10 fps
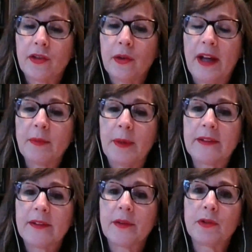are two
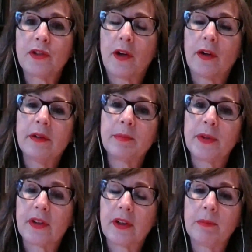aspects which are
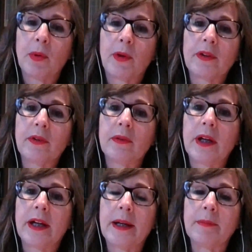particularly important
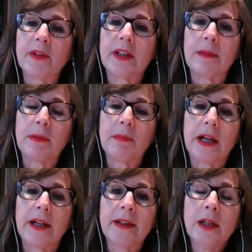to keep in
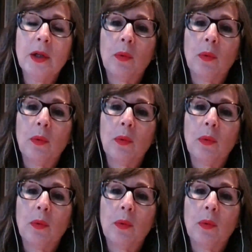mind.